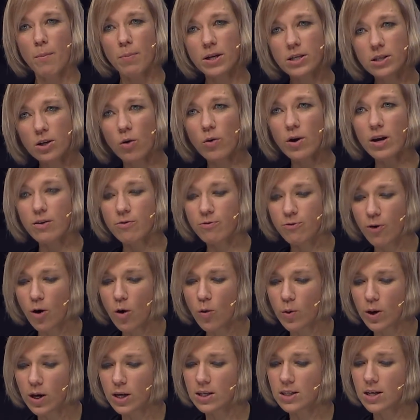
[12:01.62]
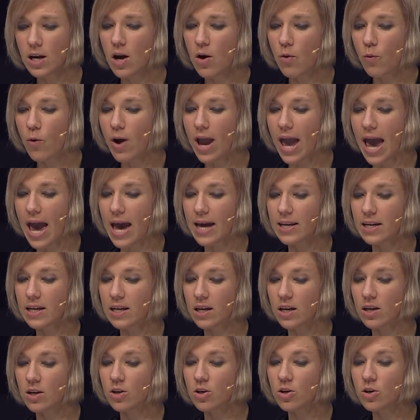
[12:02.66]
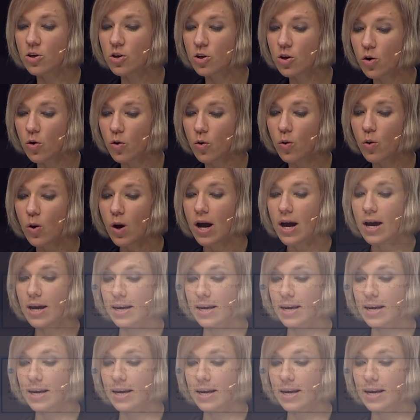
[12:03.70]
But going forward, we're adding a new